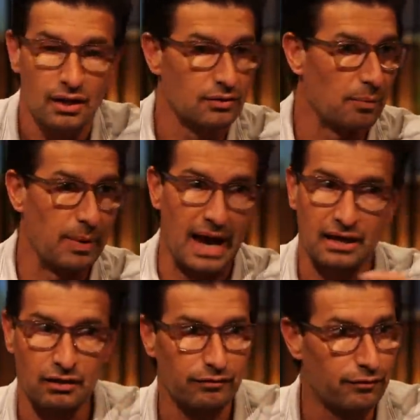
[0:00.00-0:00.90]
the
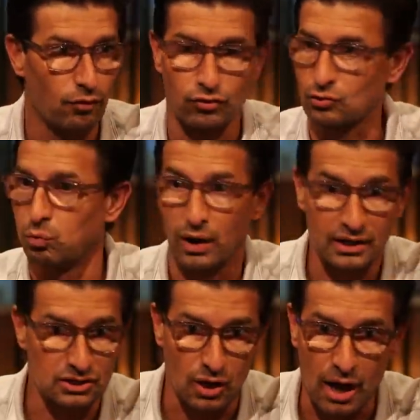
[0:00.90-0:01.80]
back and forth, what
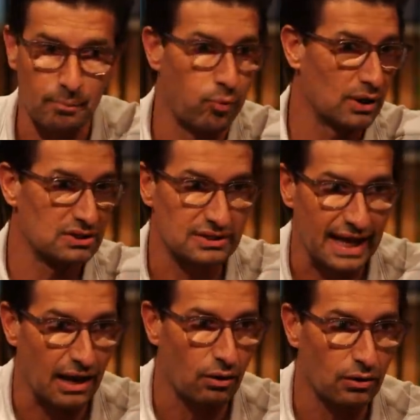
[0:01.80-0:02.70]
is up, what's
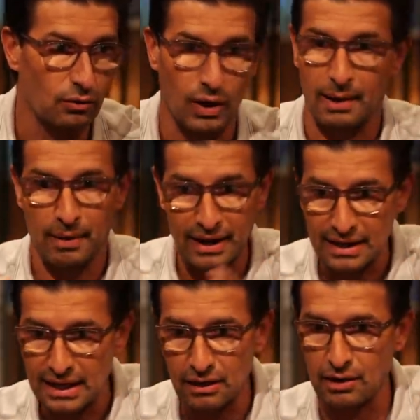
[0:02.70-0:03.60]
down, am I
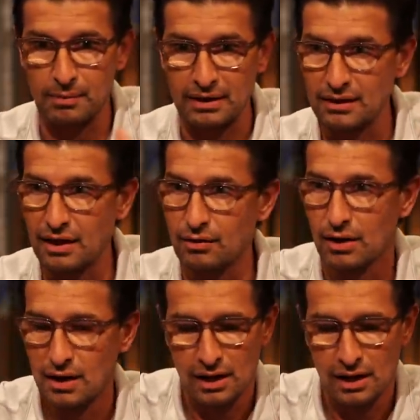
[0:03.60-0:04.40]
here, am I there?